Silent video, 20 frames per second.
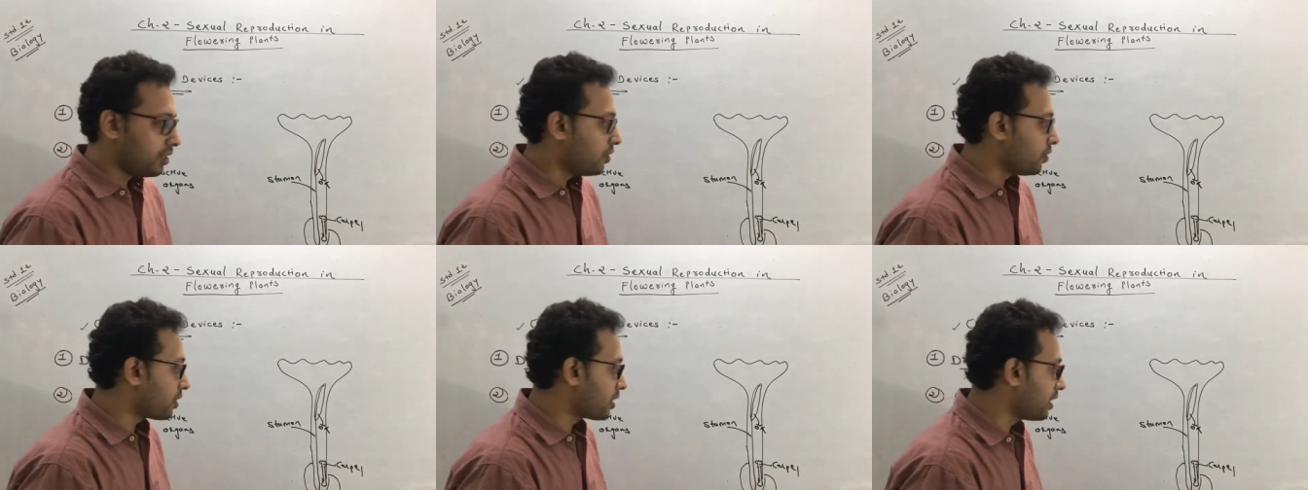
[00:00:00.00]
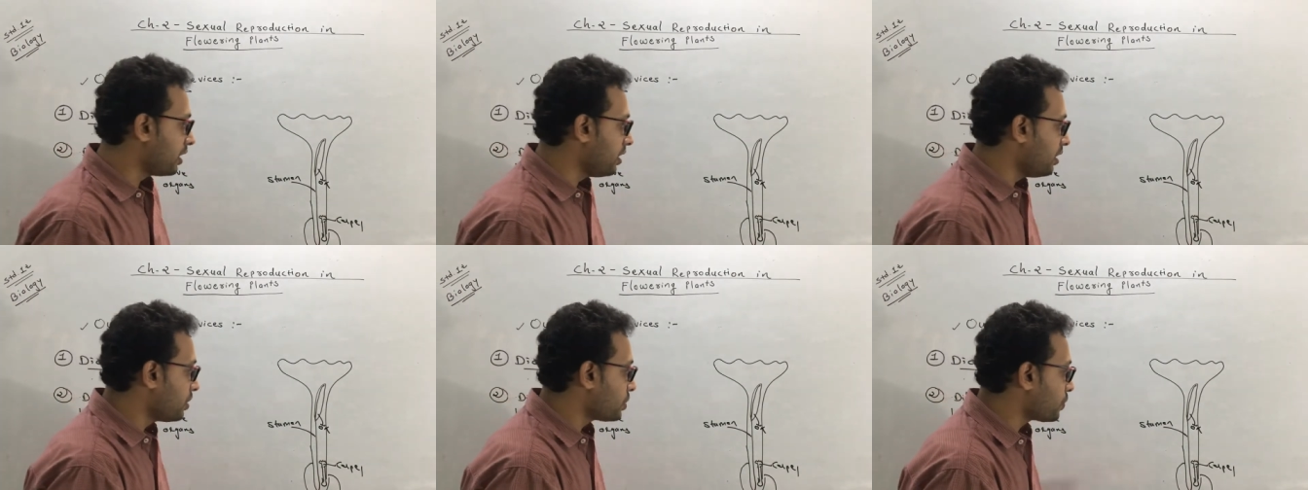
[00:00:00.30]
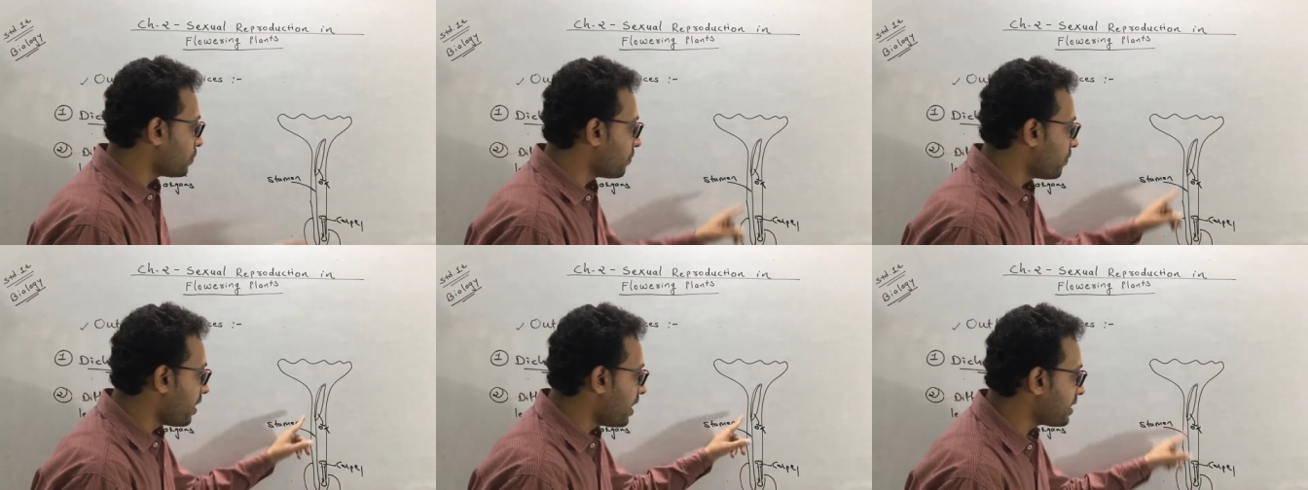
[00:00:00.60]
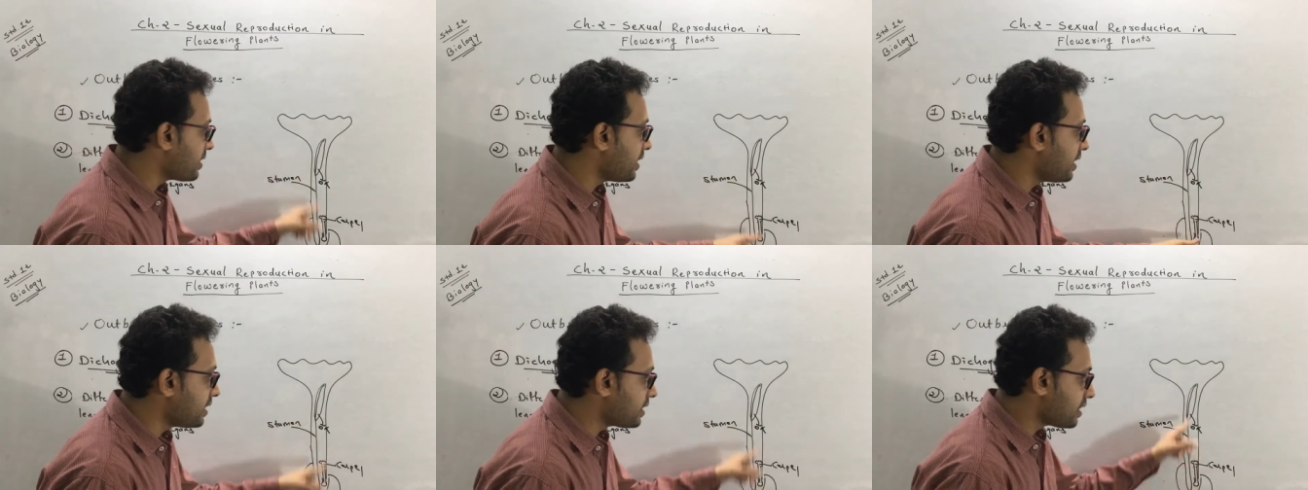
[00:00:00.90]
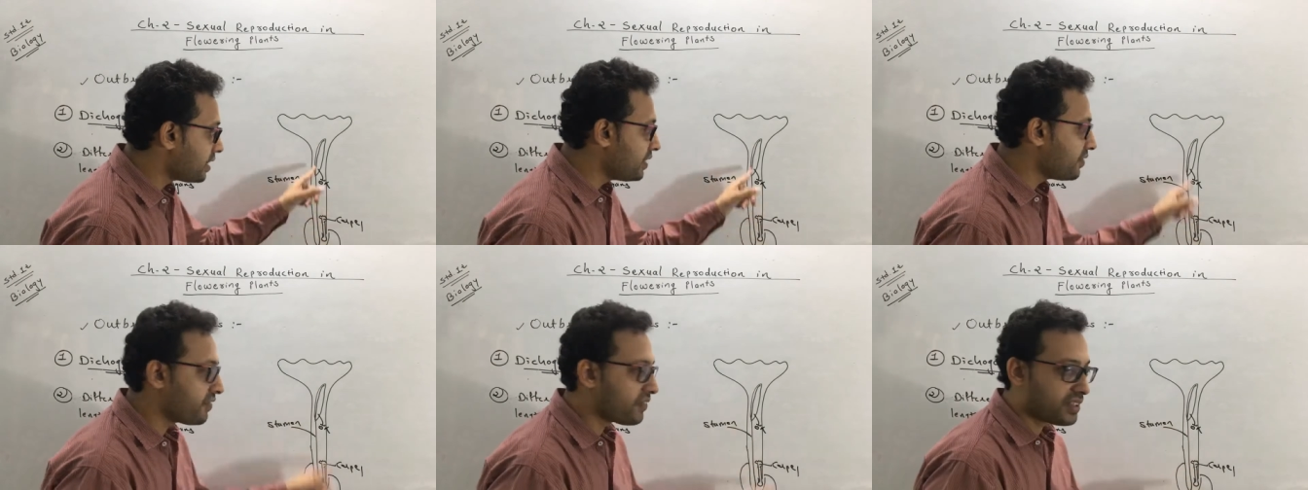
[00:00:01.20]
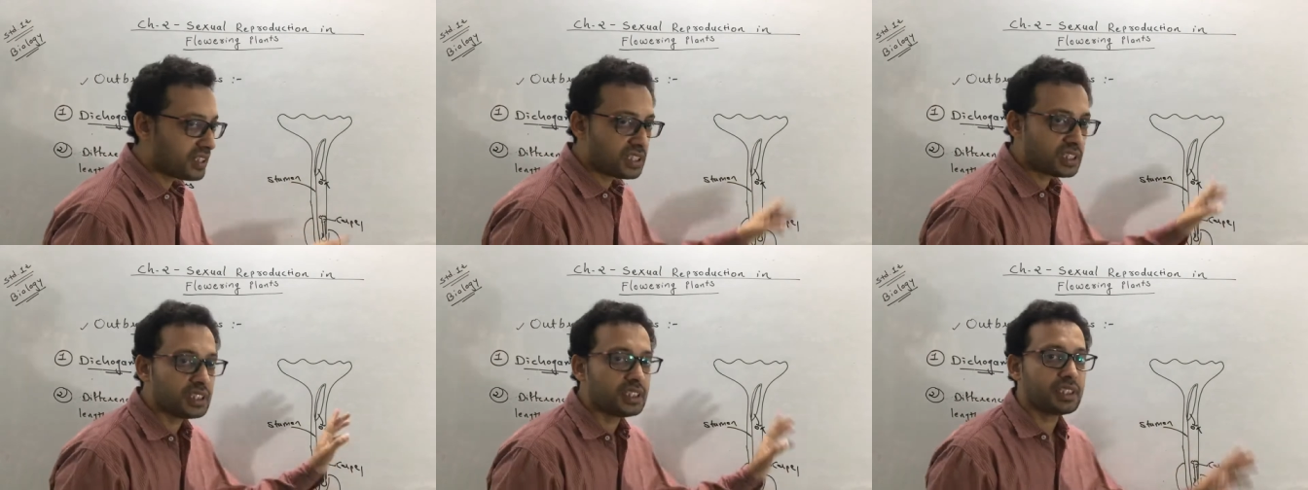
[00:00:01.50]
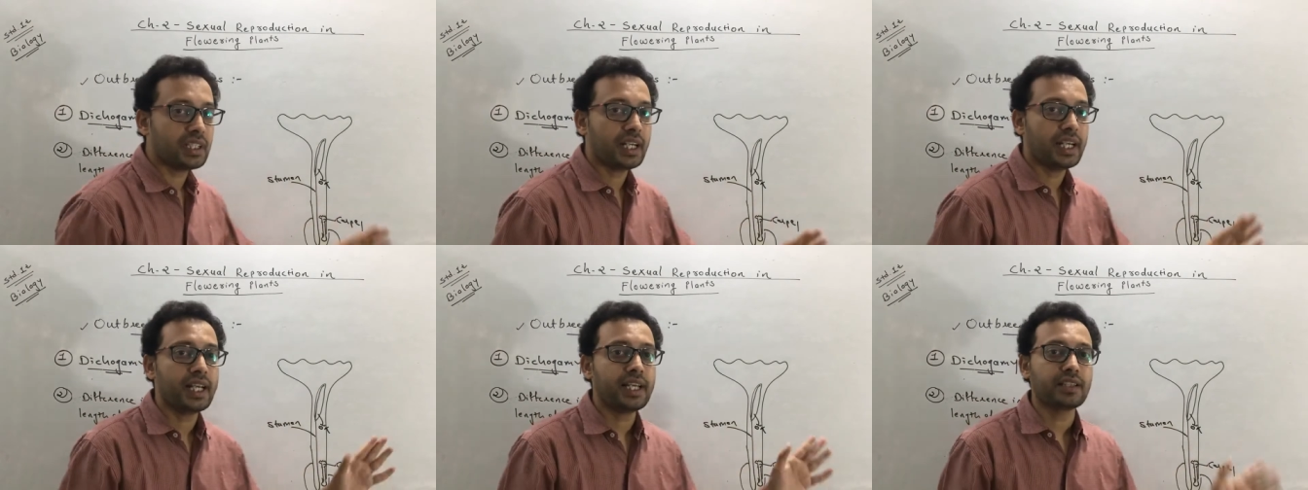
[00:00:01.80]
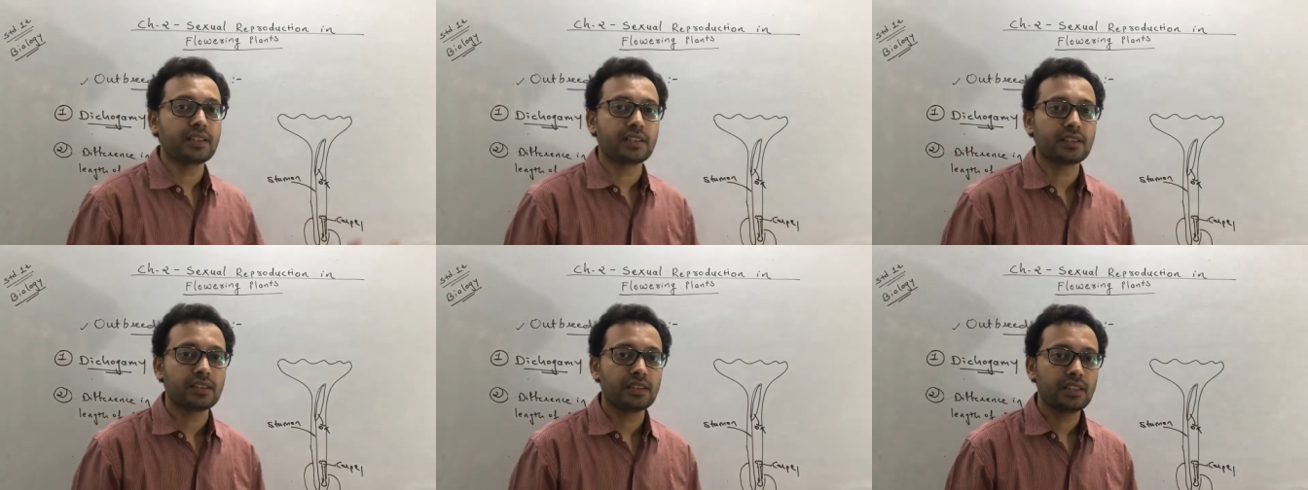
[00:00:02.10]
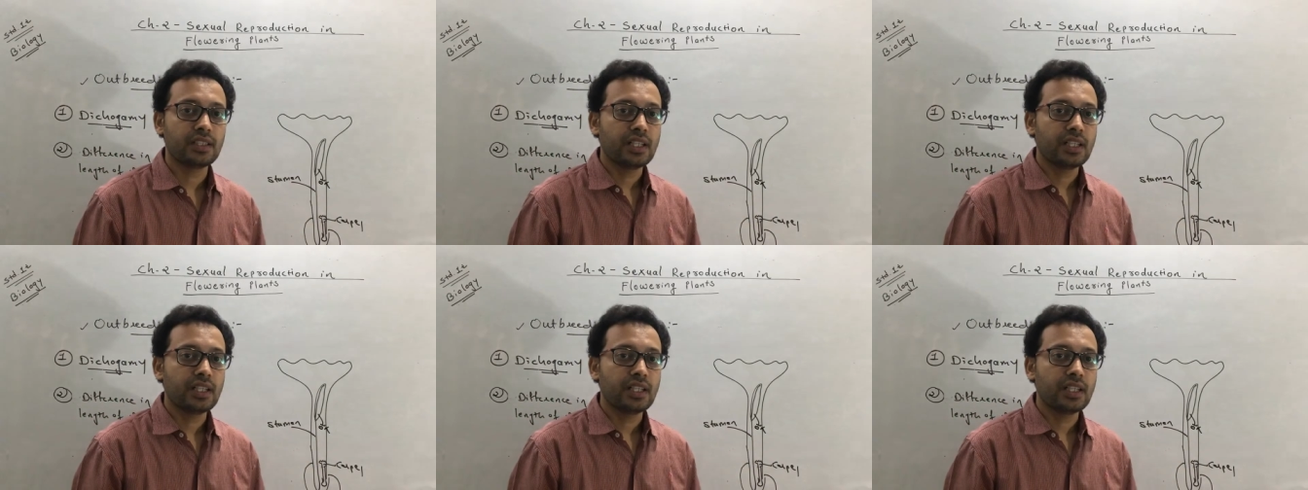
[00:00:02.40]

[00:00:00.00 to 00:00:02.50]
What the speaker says: Okay, so where there is a difference in the length,